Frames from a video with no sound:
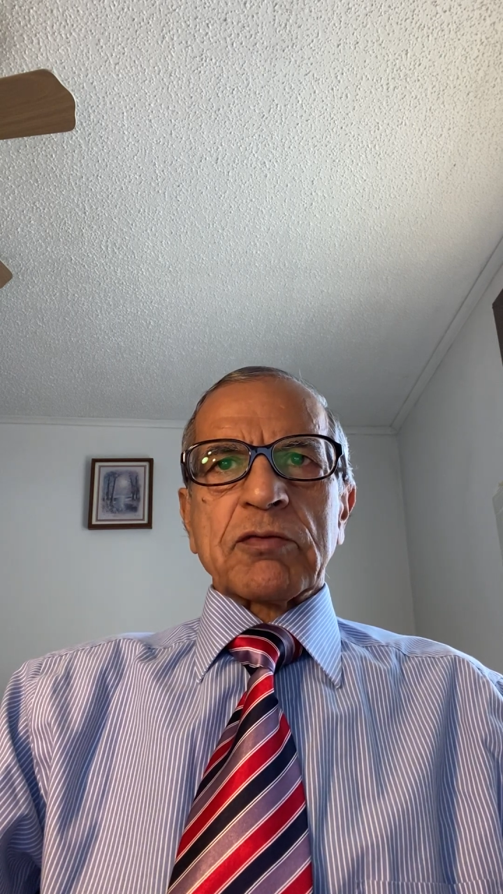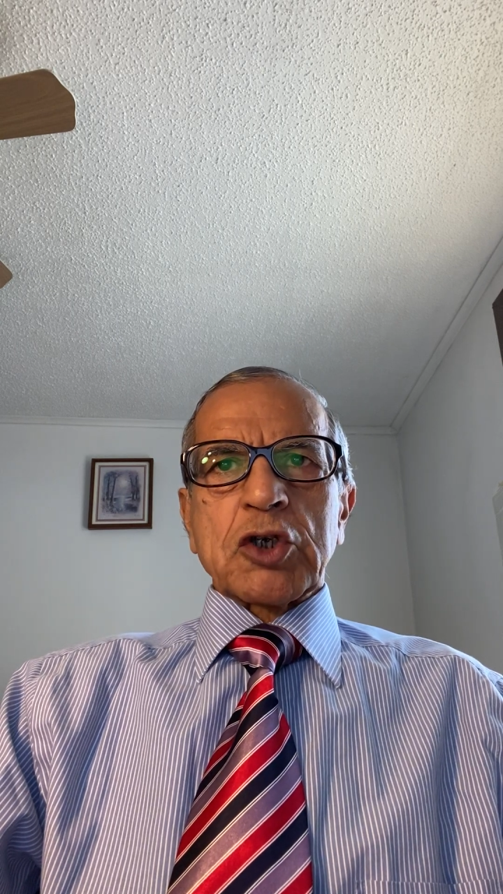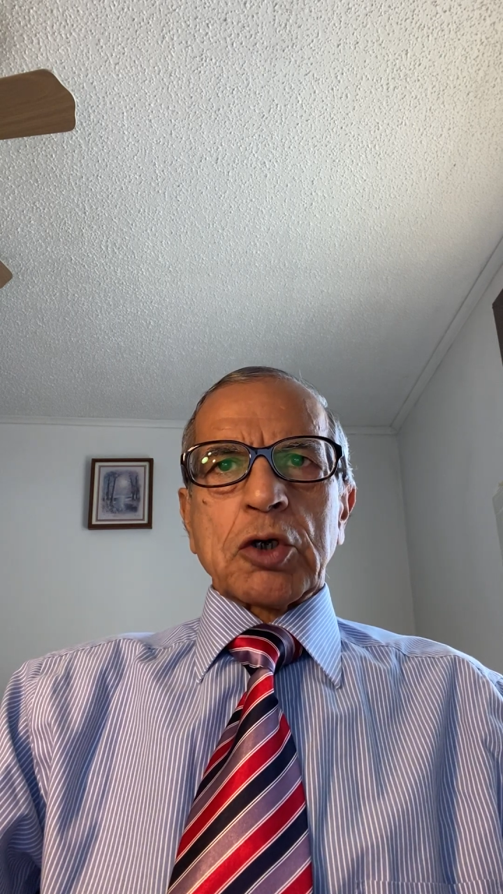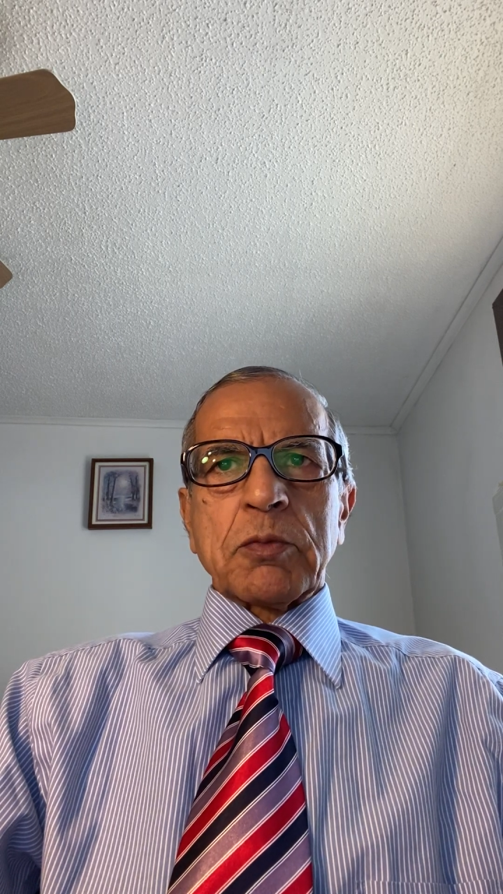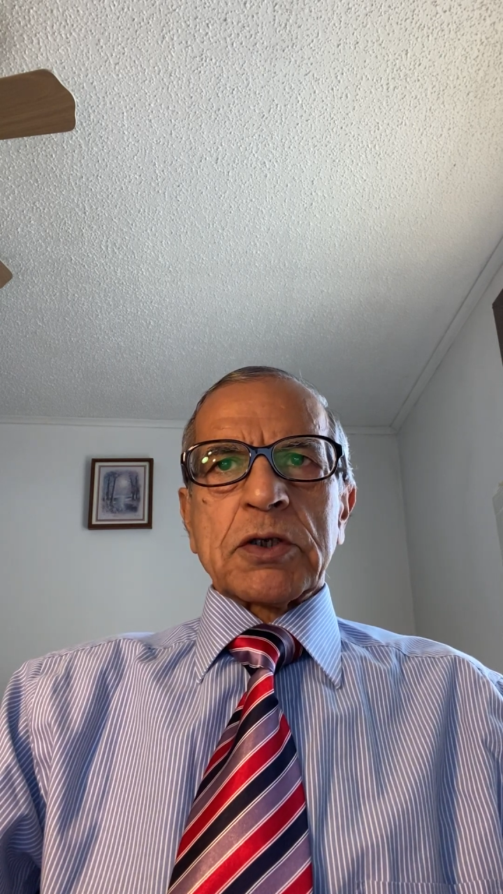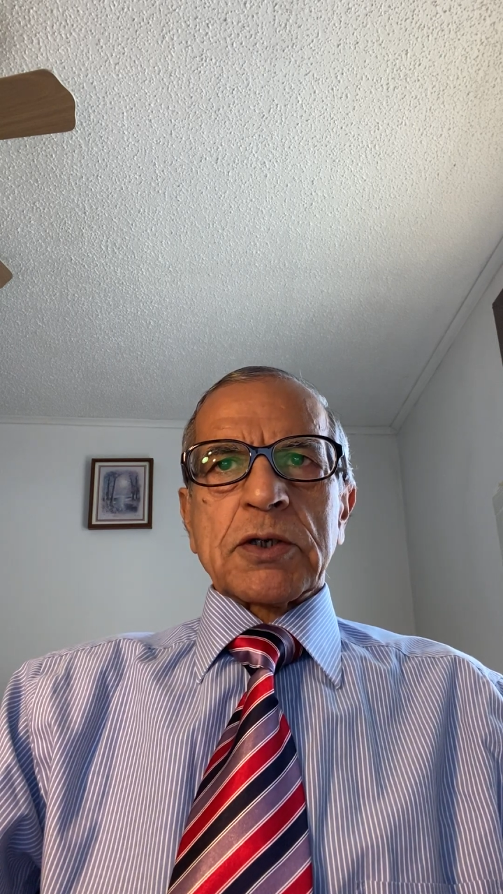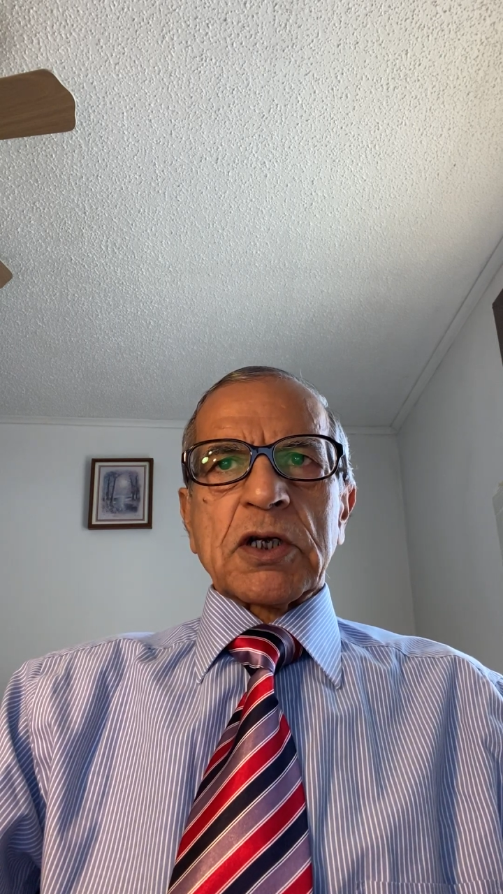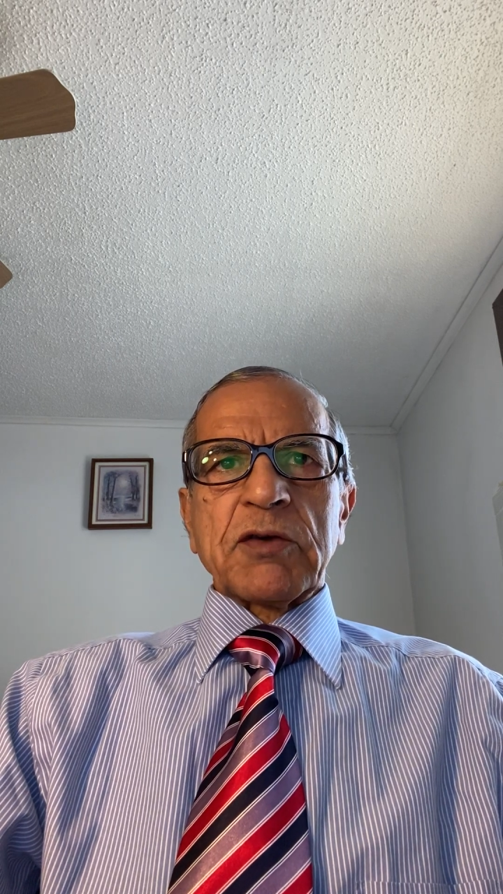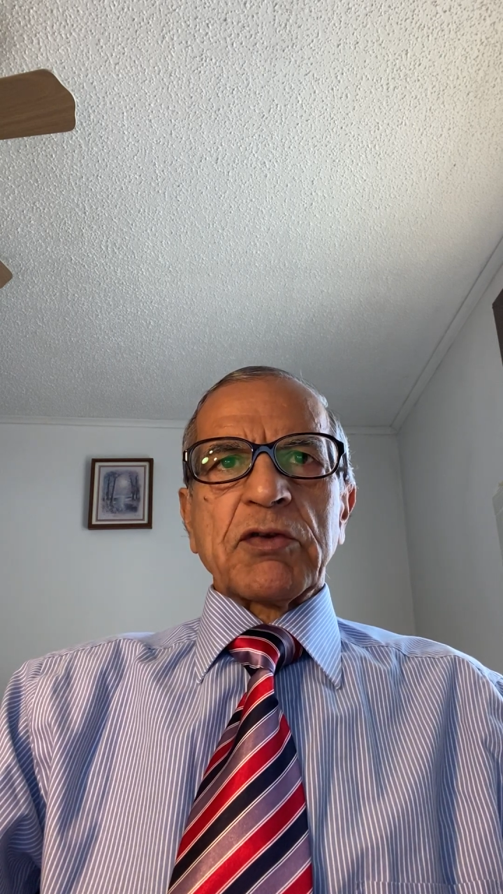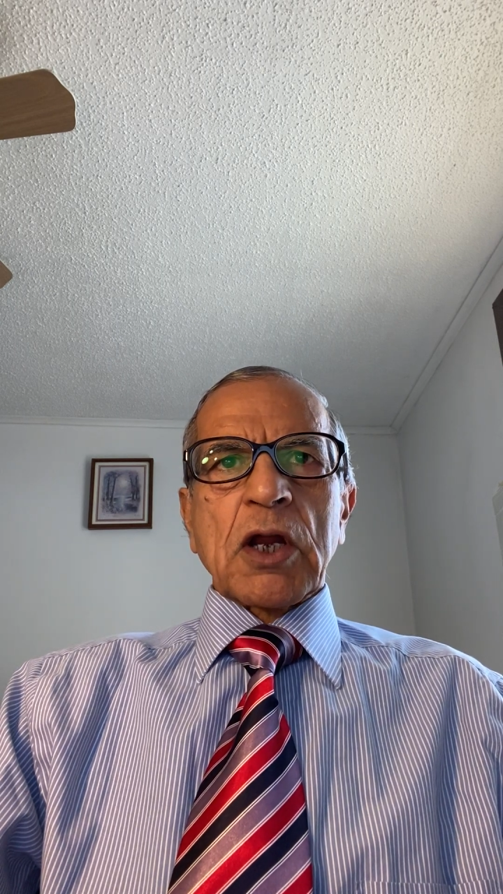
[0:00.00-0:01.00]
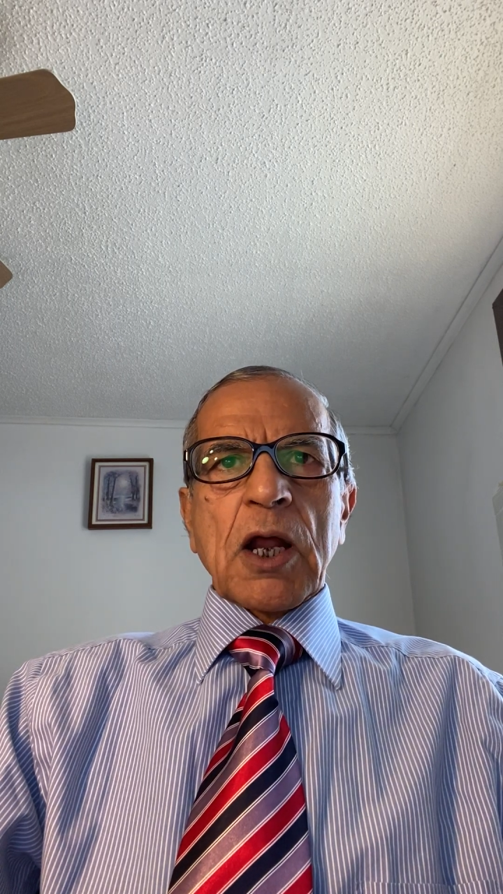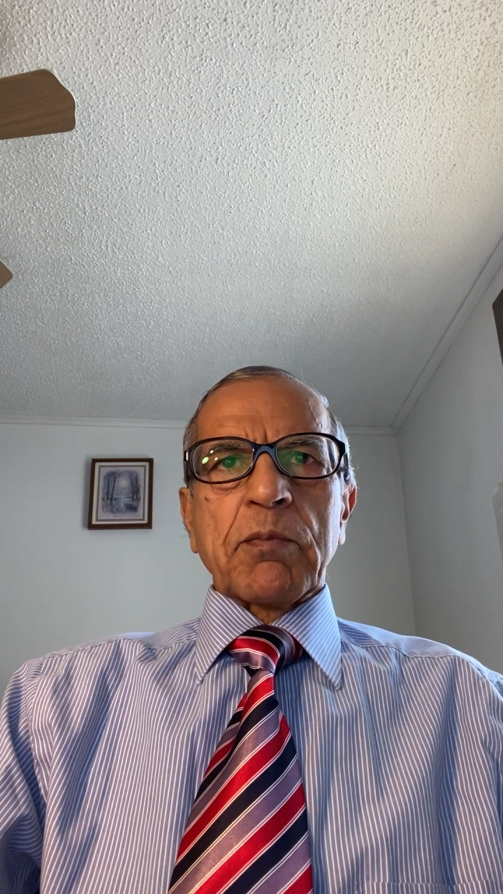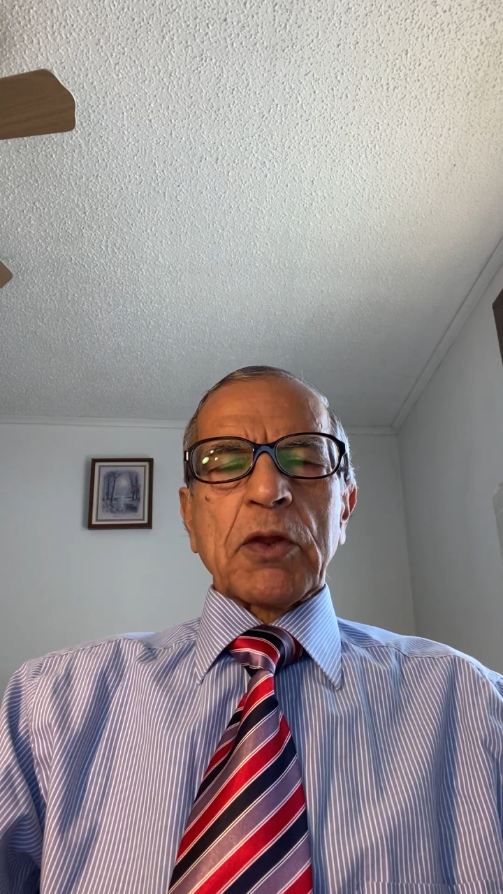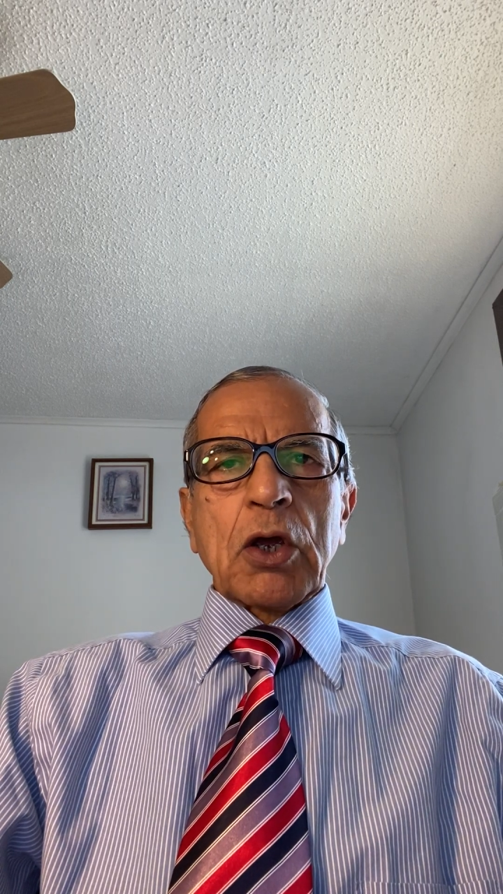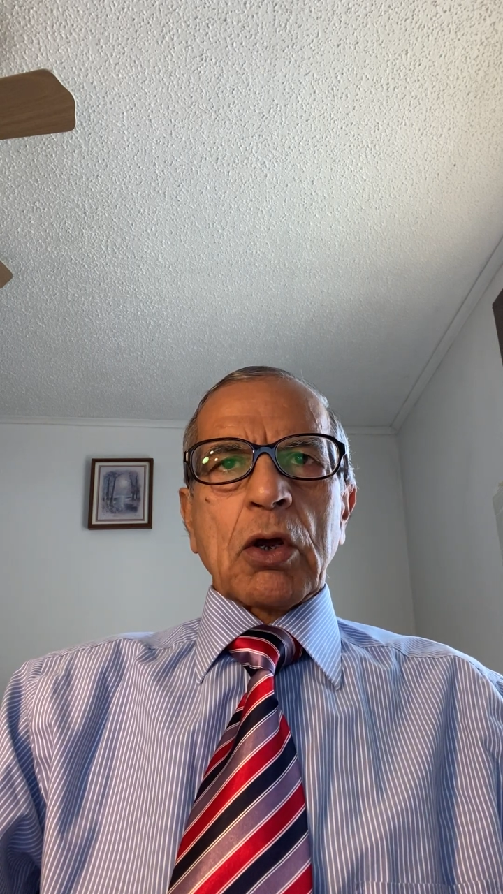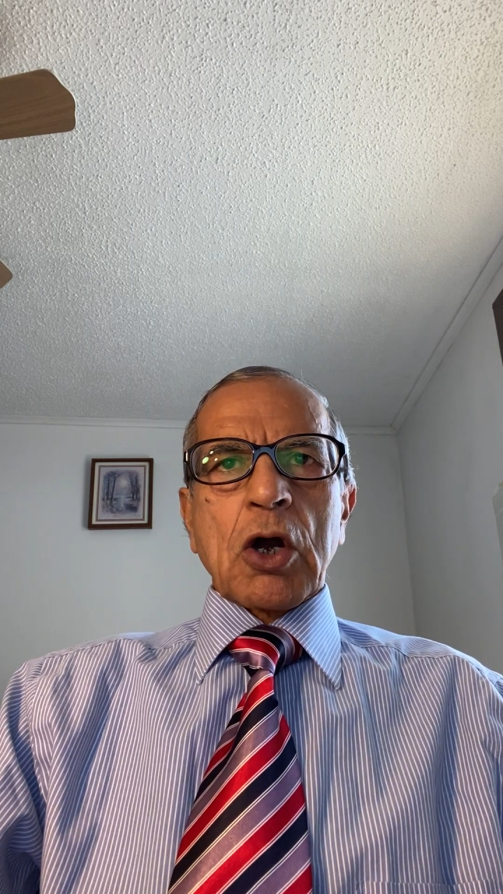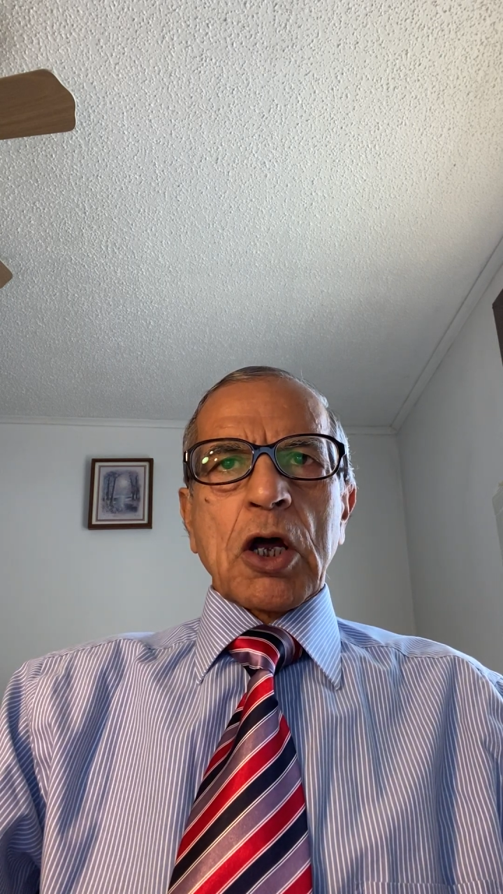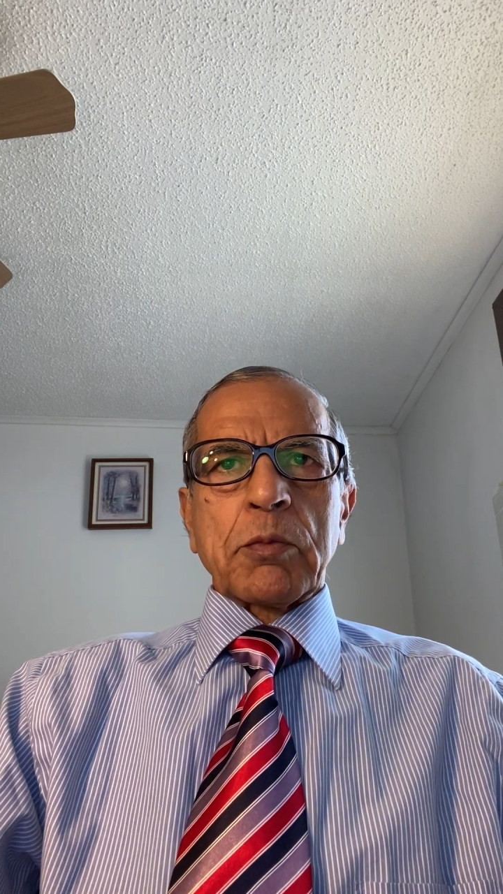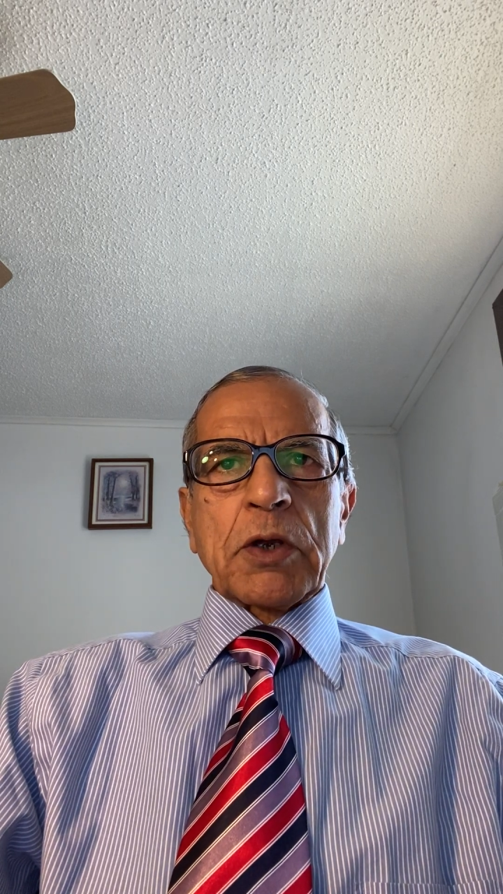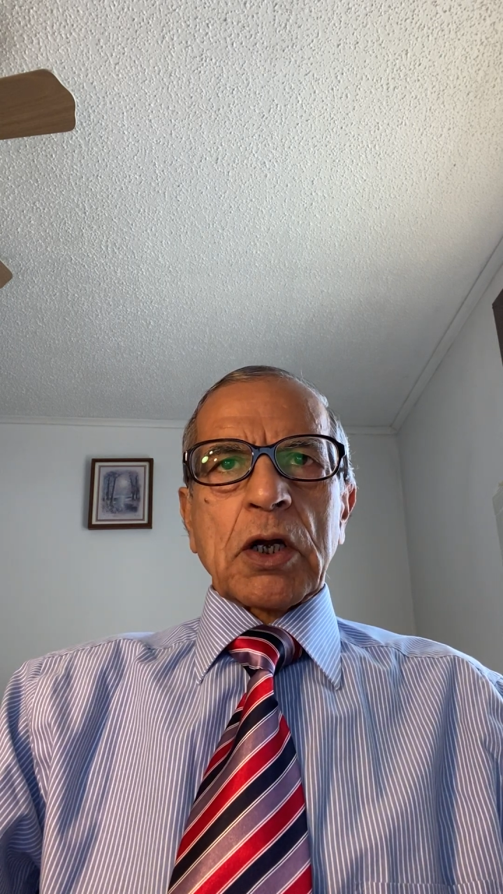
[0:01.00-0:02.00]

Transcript: Germans and even helped their economy